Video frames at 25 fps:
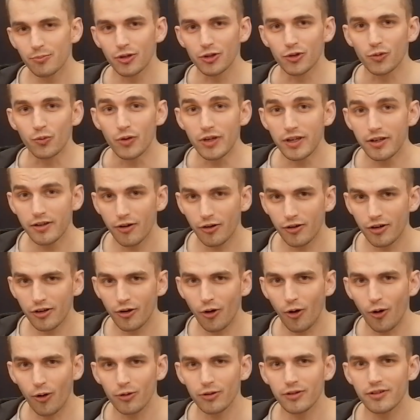but we're gonna
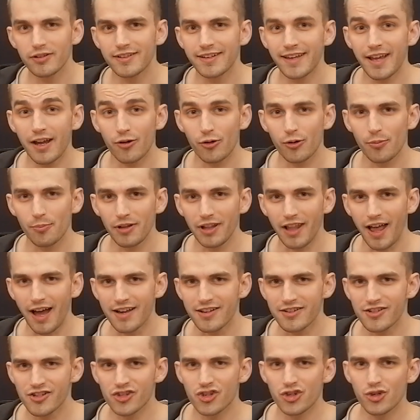call it
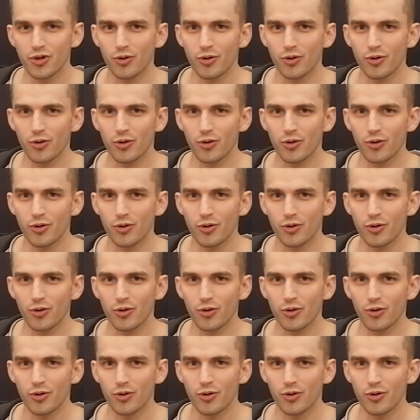caramelized